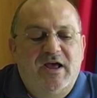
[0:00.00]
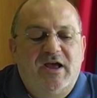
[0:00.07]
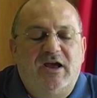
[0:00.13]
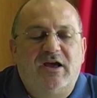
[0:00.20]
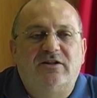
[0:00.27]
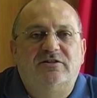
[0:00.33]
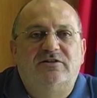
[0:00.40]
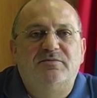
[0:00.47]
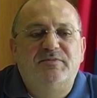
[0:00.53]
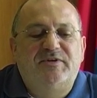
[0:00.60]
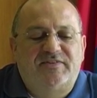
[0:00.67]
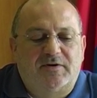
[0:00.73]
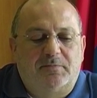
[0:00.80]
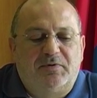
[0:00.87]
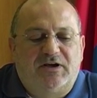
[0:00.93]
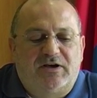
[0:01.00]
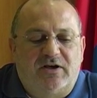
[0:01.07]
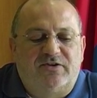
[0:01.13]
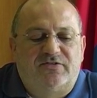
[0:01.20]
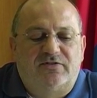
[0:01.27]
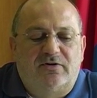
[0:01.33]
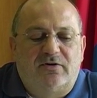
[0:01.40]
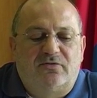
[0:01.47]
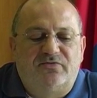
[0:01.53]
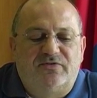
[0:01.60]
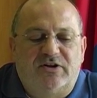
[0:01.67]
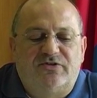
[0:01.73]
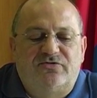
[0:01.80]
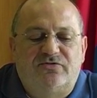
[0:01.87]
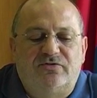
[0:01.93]
and the misapplication of
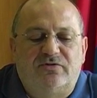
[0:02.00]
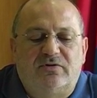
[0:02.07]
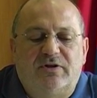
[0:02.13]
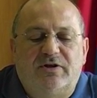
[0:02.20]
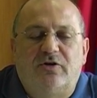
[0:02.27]
national